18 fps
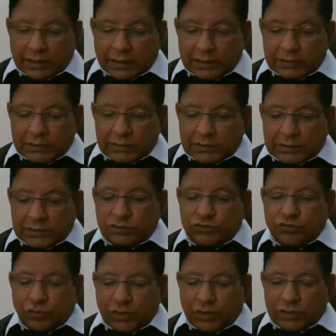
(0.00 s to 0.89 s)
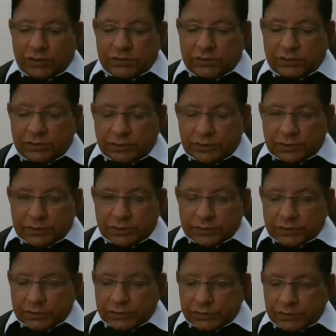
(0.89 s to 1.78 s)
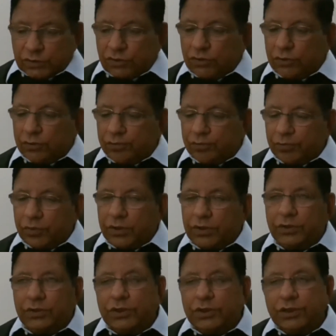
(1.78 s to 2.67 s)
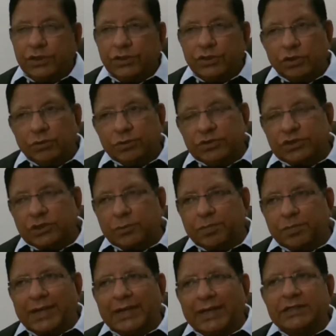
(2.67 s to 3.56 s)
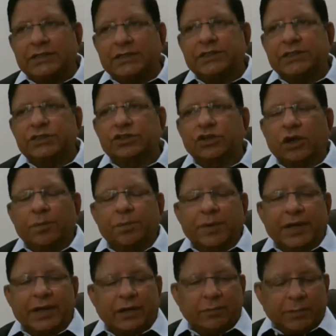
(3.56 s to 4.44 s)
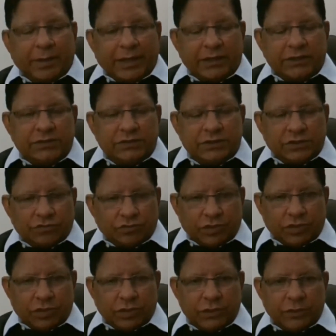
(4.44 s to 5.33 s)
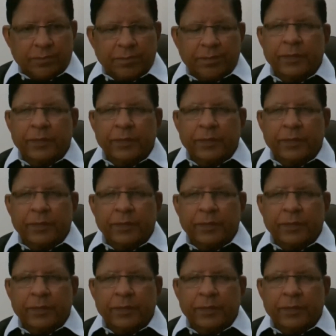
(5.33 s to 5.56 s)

In this world, you know, you'll be surprised that top ranked banks in the world,